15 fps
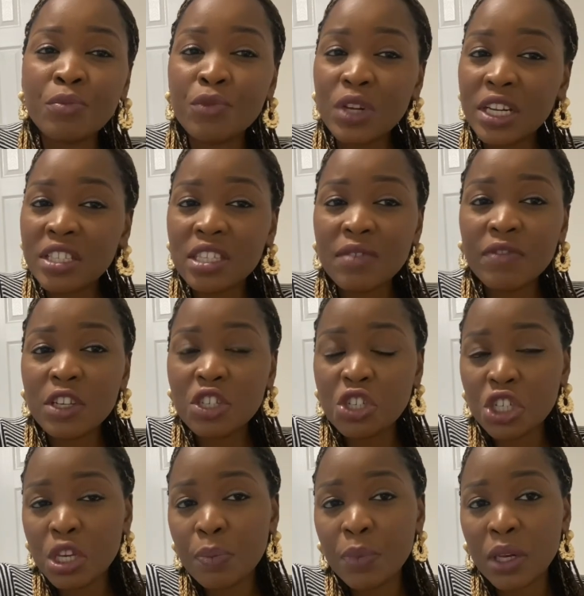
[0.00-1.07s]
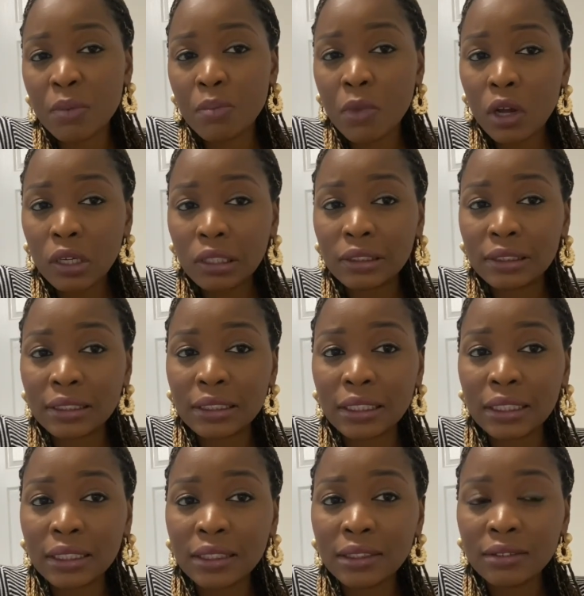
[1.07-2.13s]
relatively cheap in
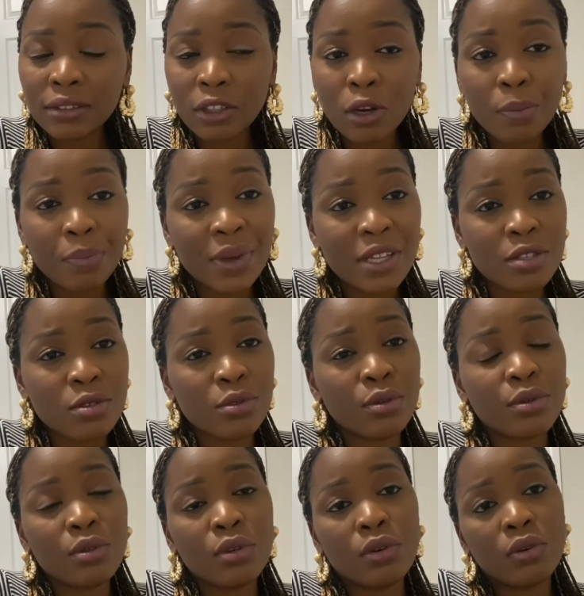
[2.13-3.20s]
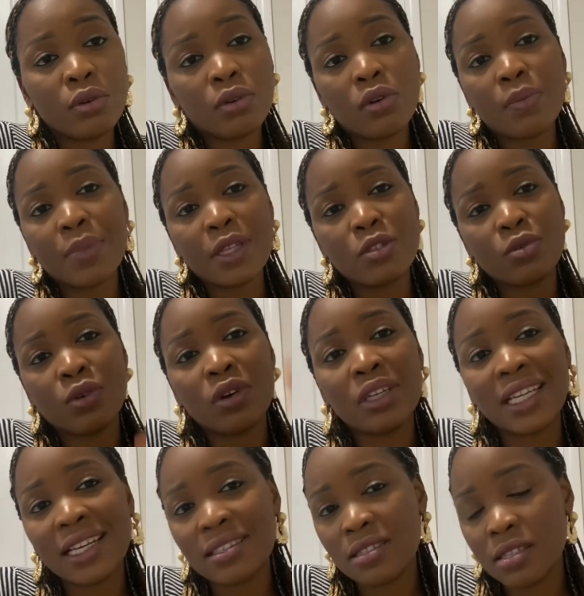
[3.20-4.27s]
Moncton compared to you know compared to
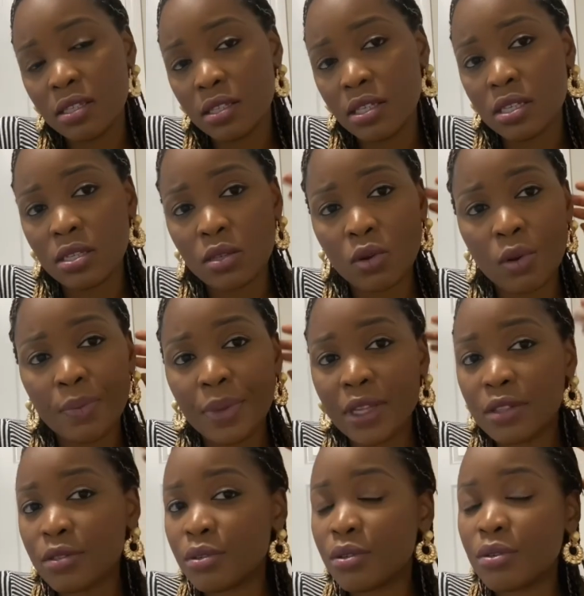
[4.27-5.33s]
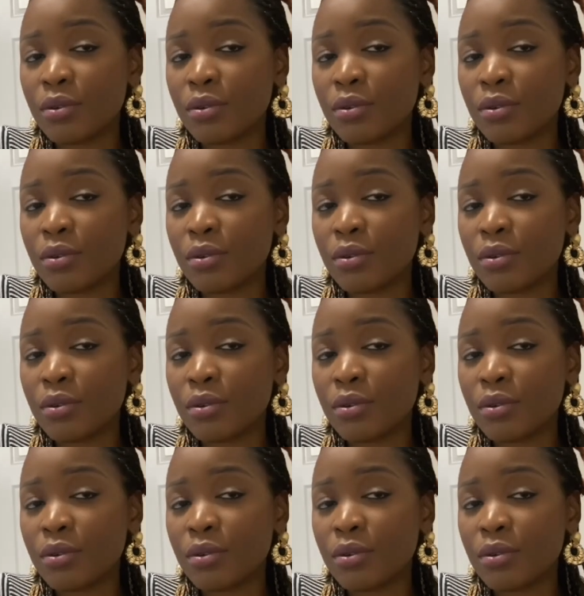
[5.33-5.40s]
other cities compared to